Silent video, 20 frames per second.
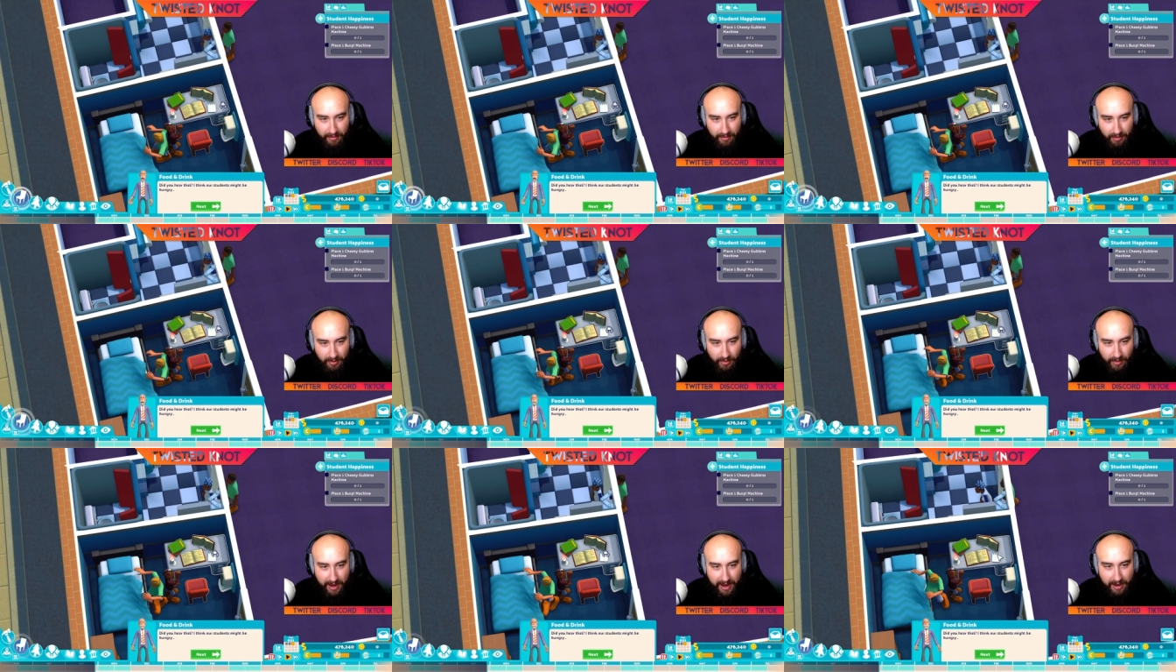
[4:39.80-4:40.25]

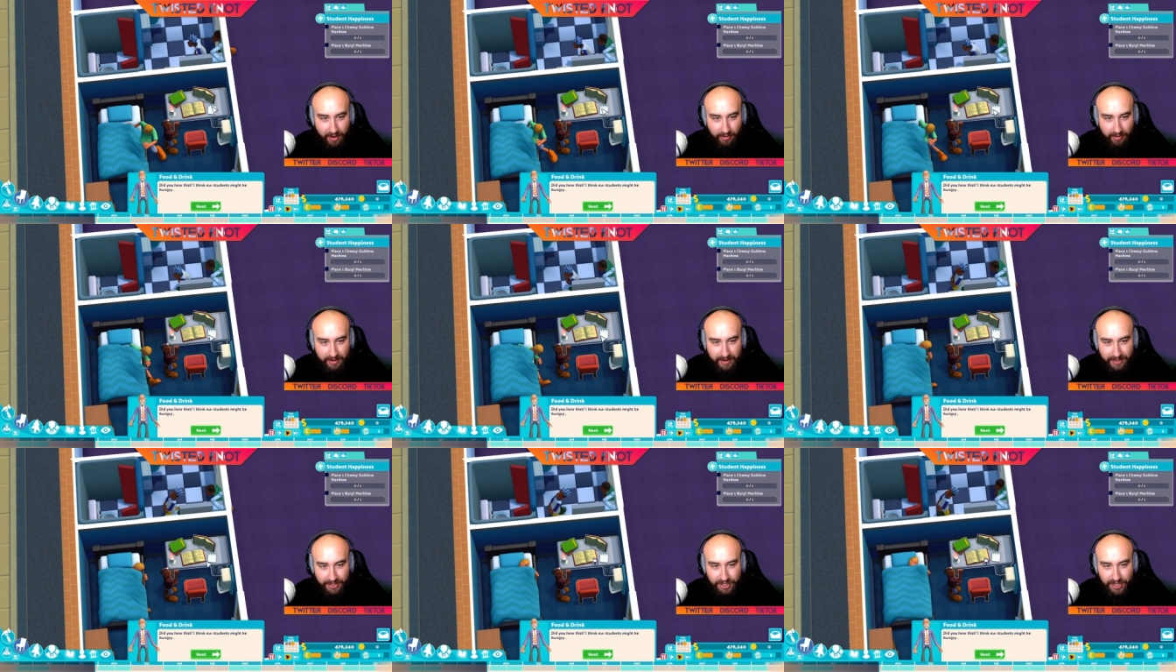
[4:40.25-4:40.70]
Oh, hang
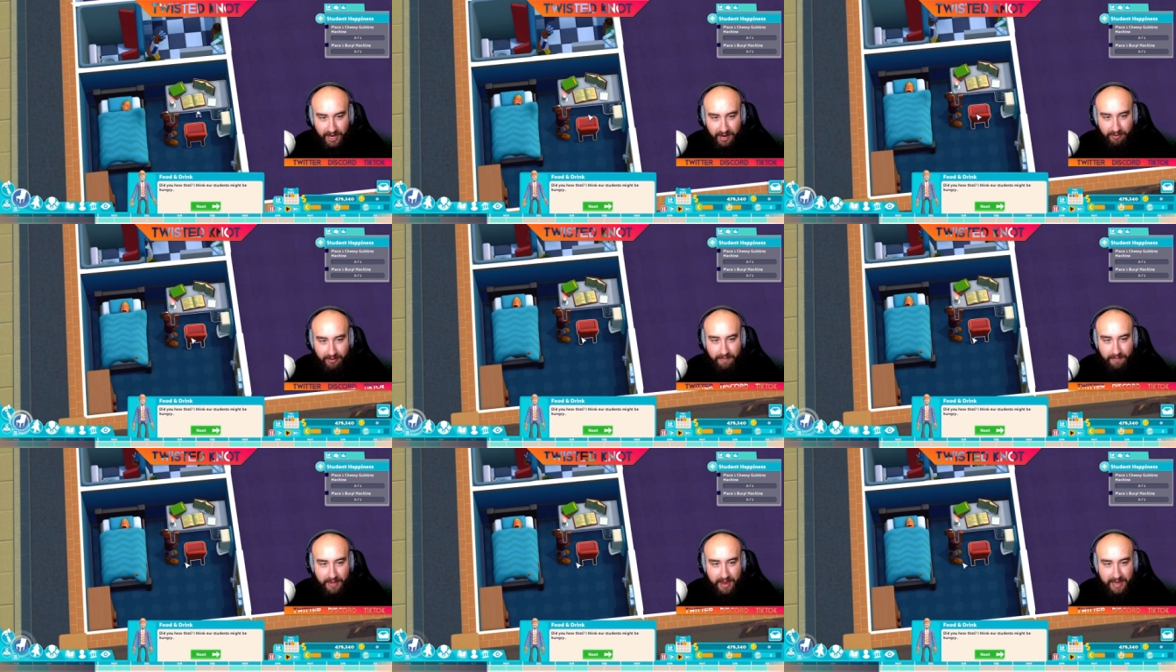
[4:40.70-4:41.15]
on, they're
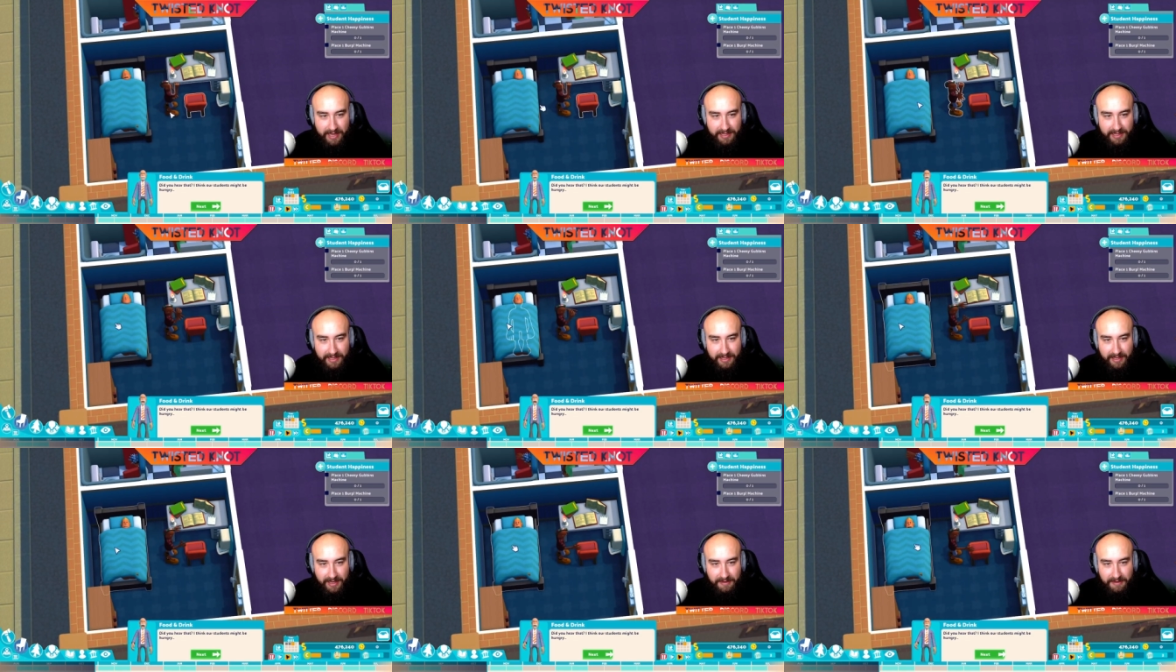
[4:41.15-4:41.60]
sharing
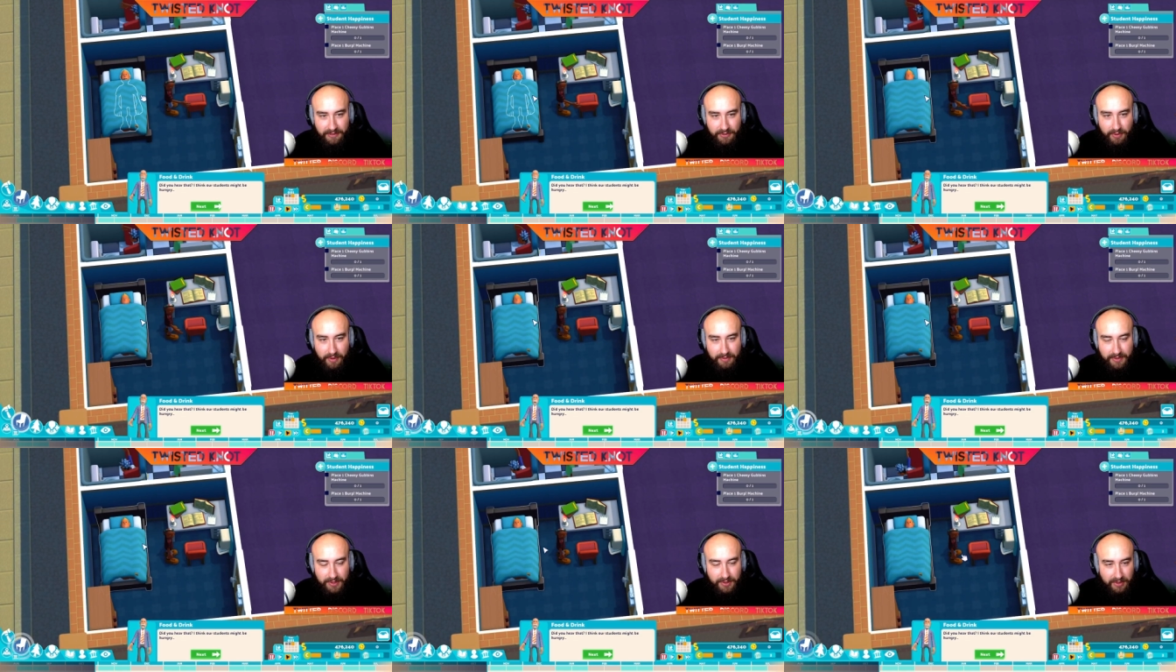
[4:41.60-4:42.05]
beds. They've
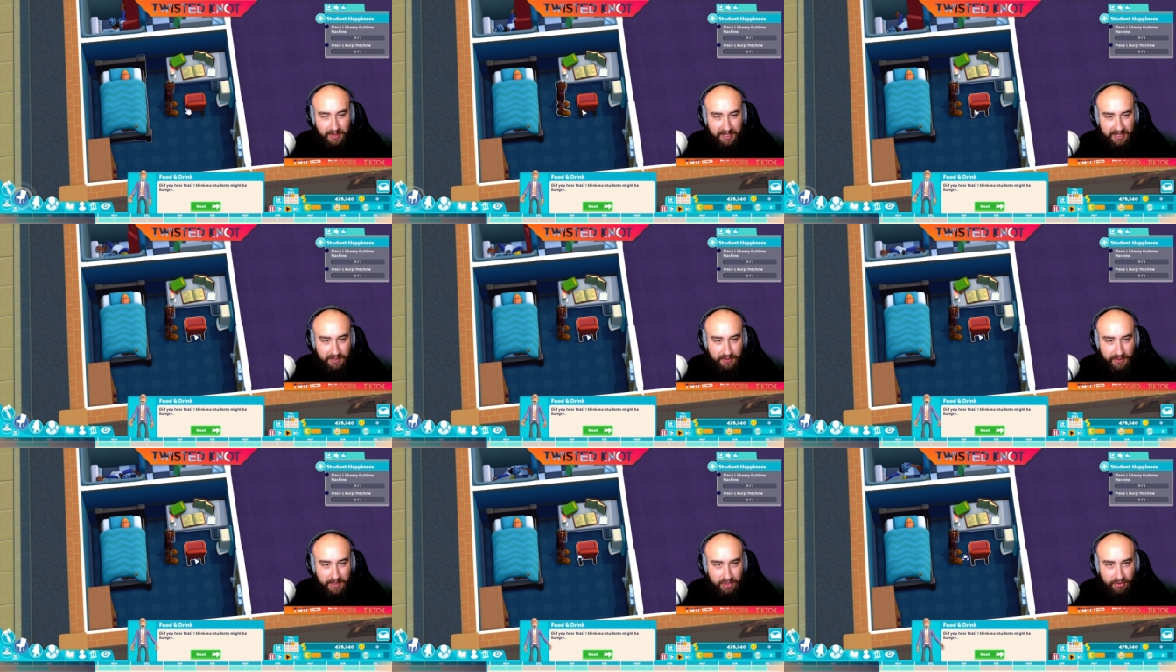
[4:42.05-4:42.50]
switched, they
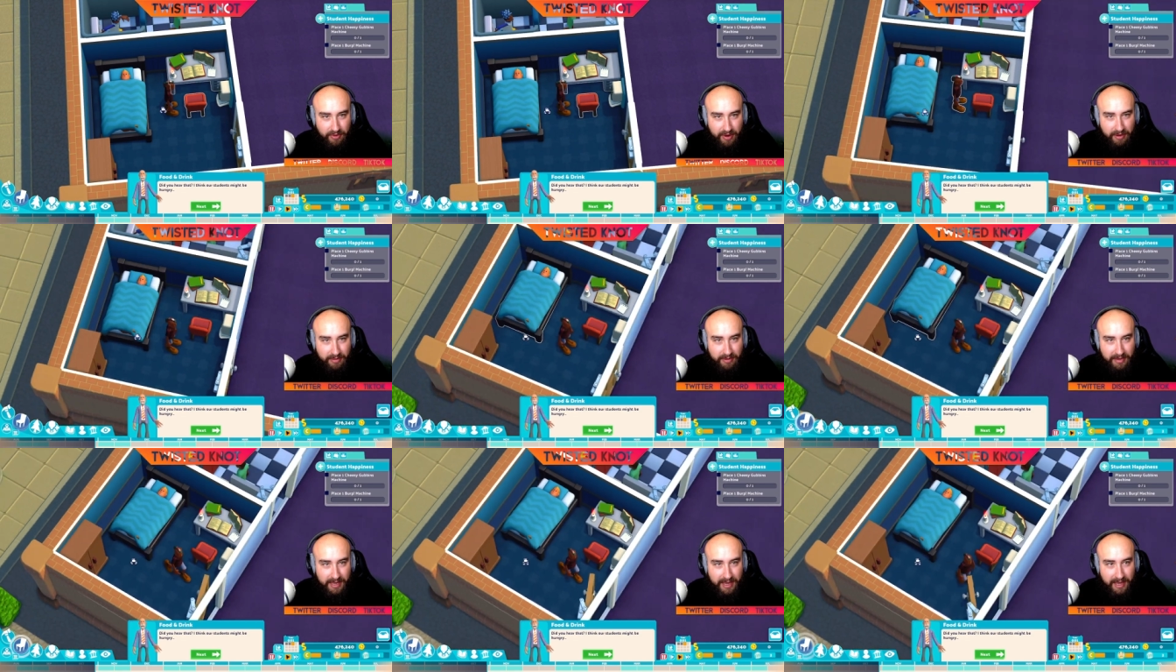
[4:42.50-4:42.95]
switched
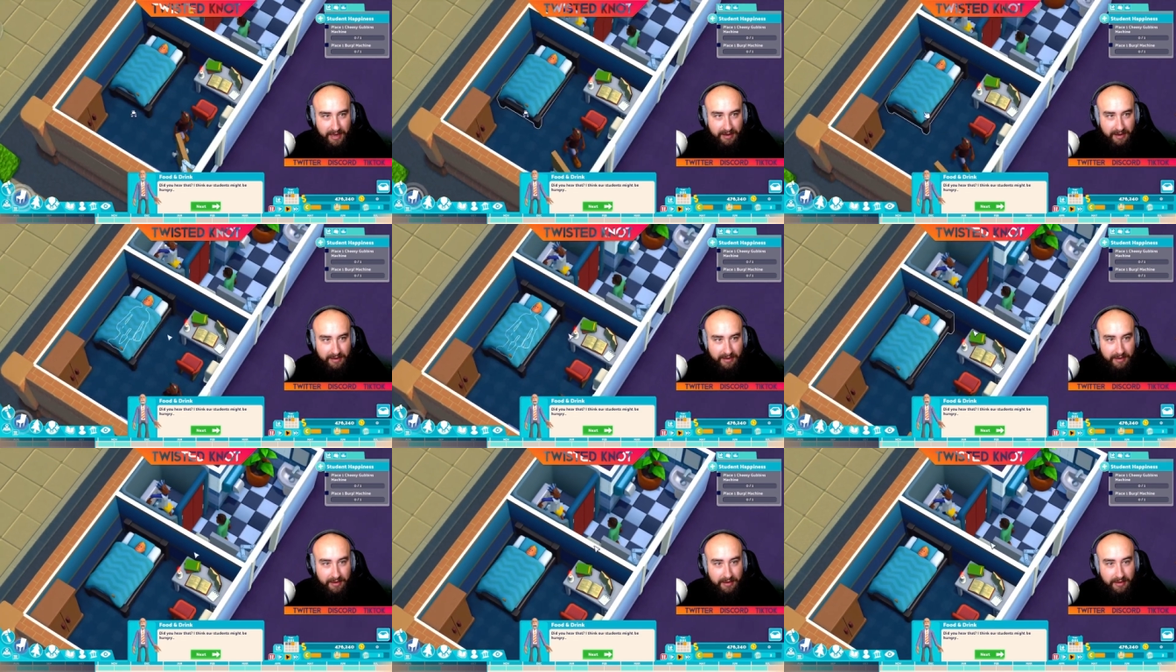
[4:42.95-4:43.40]
around again.